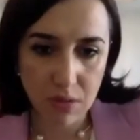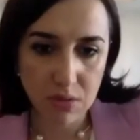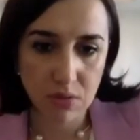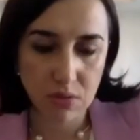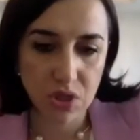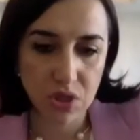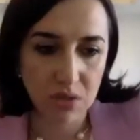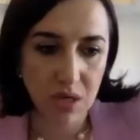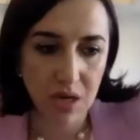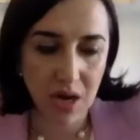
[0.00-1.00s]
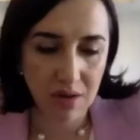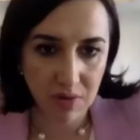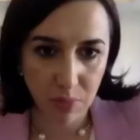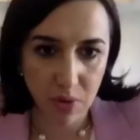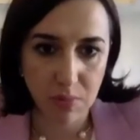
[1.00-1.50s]
So children are
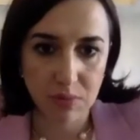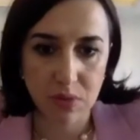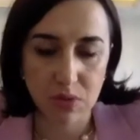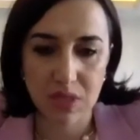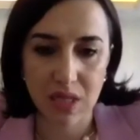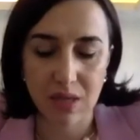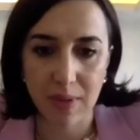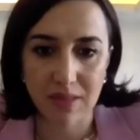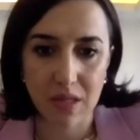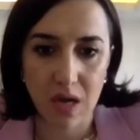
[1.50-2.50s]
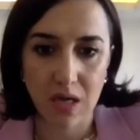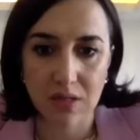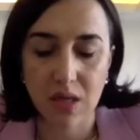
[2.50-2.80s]
having problems to sleep at night,